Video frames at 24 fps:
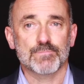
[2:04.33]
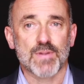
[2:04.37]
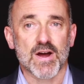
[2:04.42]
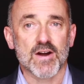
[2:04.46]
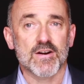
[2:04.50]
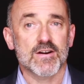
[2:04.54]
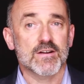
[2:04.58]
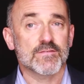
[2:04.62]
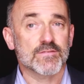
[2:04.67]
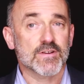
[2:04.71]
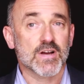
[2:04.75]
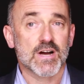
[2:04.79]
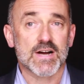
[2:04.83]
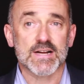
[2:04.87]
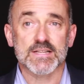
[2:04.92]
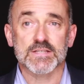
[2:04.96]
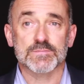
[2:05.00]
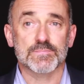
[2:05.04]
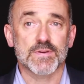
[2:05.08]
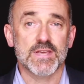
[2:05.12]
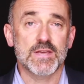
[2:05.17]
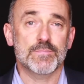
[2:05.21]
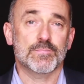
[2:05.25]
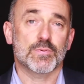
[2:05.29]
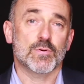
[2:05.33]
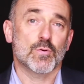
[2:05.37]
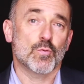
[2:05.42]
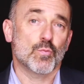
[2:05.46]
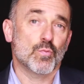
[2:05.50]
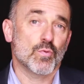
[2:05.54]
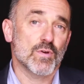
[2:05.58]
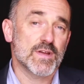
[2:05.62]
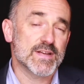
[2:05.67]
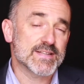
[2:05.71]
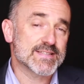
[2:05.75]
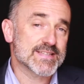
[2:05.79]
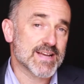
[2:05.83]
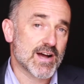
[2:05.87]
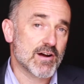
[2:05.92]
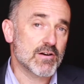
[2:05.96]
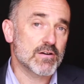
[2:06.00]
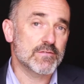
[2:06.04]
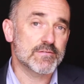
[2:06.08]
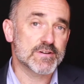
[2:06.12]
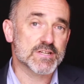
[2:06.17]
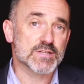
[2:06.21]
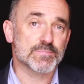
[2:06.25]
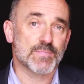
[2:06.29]
part of God's people, it's
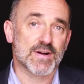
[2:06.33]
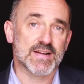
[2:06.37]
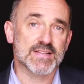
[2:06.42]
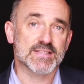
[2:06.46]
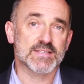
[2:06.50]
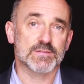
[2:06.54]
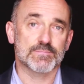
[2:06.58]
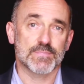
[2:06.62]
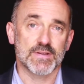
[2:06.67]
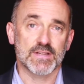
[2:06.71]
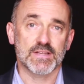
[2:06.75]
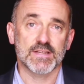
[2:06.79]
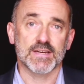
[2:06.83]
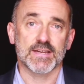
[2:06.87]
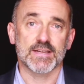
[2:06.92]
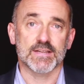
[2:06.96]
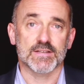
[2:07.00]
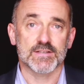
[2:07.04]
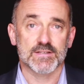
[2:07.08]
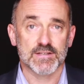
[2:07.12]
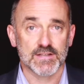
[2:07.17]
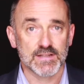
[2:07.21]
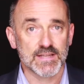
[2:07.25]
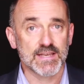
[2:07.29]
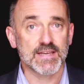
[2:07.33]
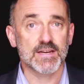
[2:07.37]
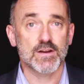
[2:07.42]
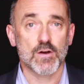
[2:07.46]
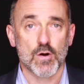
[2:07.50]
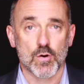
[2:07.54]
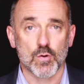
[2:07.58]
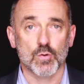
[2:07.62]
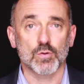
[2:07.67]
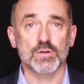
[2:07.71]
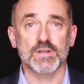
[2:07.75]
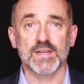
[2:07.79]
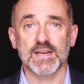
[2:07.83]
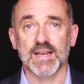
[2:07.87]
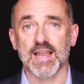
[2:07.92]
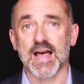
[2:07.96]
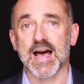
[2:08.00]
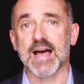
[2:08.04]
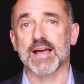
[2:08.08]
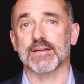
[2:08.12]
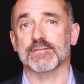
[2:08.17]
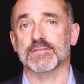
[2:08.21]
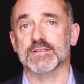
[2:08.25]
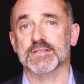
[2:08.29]
our responsibility to lead holy
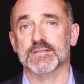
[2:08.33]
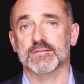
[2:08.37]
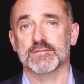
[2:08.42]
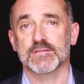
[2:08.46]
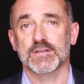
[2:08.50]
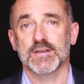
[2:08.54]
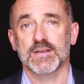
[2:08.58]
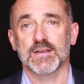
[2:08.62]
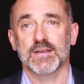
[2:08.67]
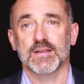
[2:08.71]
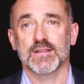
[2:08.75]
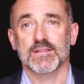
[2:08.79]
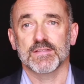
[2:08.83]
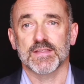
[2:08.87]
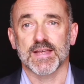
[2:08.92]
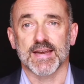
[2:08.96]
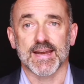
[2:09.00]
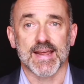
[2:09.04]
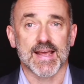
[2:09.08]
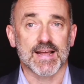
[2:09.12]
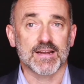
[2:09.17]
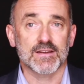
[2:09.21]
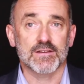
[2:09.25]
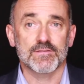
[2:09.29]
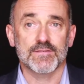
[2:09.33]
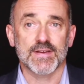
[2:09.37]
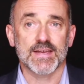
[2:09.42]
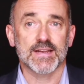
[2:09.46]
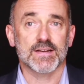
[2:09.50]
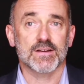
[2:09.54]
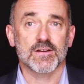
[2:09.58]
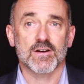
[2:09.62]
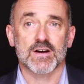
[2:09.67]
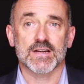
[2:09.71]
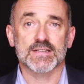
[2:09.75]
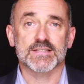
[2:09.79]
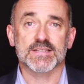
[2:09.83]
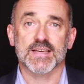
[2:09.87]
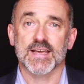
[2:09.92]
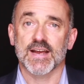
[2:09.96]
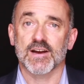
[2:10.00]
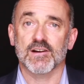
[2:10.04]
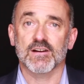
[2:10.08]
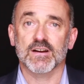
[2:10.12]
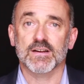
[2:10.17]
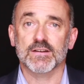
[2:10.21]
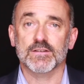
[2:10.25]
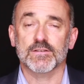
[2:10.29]
lives that elevate God's
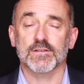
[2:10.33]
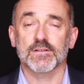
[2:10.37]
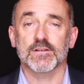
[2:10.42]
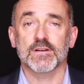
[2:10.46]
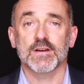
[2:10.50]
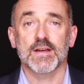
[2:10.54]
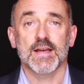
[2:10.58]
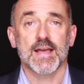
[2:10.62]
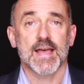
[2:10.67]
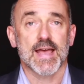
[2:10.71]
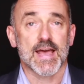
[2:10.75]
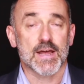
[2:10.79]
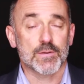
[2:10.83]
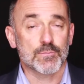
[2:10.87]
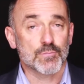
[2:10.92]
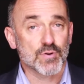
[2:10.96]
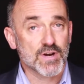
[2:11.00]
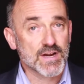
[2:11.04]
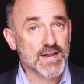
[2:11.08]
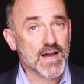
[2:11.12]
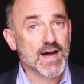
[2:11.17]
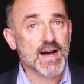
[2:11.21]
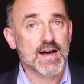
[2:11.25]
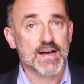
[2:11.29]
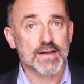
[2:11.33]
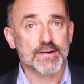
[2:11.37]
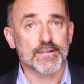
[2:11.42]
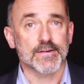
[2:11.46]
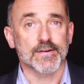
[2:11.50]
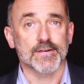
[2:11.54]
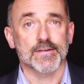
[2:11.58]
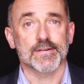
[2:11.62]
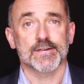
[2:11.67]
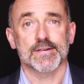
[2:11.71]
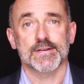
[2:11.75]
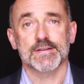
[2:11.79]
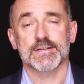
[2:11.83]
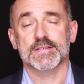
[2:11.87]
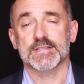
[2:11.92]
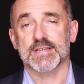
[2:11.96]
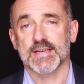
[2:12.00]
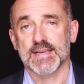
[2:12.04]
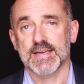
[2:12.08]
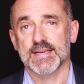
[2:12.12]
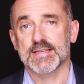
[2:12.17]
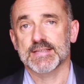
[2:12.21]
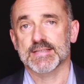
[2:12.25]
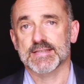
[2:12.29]
character and bring honor to
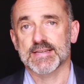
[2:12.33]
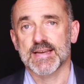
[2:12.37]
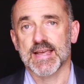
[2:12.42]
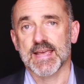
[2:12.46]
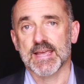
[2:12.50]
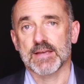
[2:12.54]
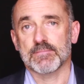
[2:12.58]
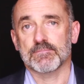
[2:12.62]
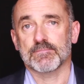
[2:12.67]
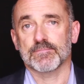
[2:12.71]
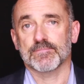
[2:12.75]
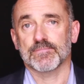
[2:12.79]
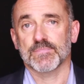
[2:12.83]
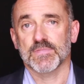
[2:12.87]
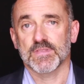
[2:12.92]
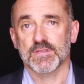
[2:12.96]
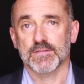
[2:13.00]
His name.